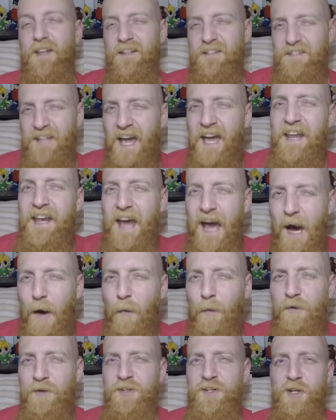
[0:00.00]
10
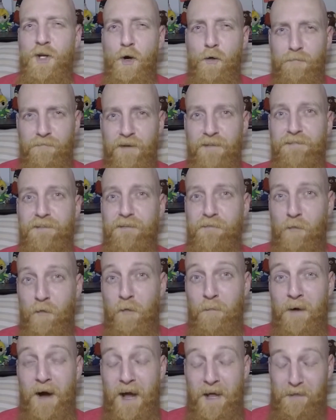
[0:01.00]
hours to go
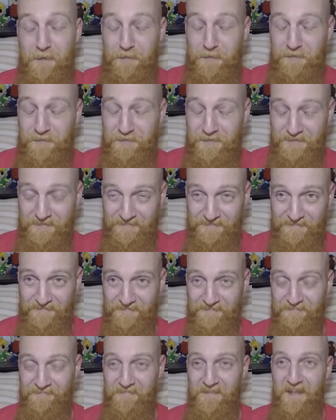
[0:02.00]
54 miles.
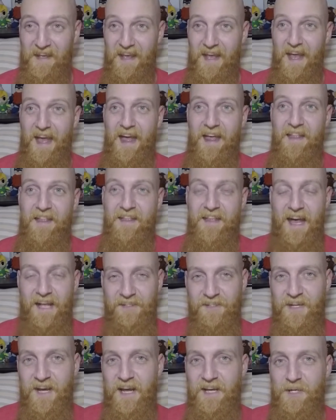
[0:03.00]

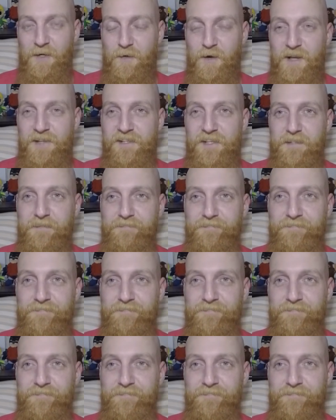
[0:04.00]
That's kind of crazy.